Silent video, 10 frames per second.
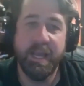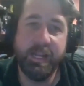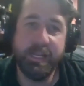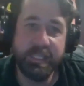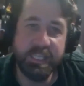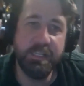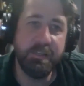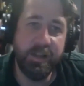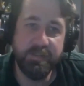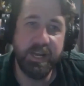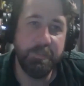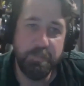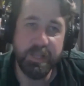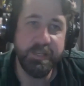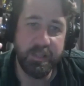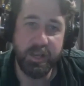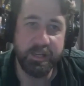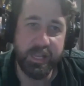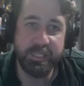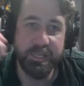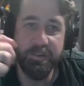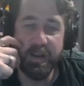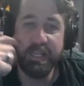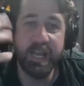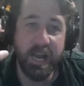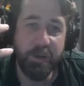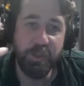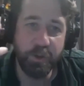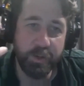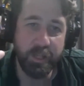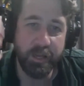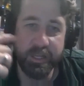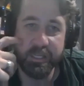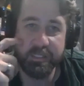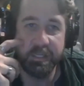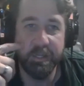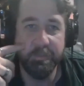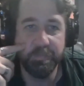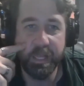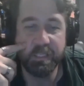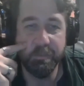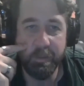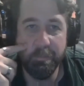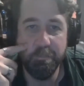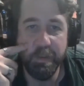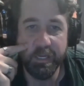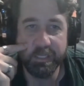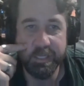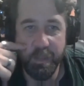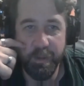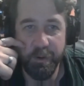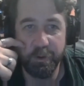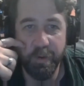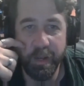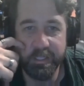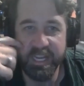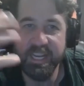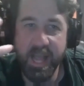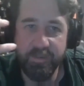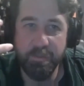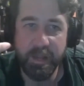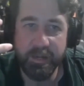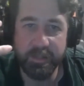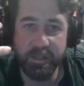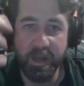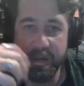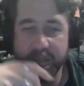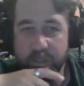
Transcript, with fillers: And I still have not been to Loch Ness. And if I die without going to Loch Ness, that's going to be my biggest deathbed regret is I never made it to lock.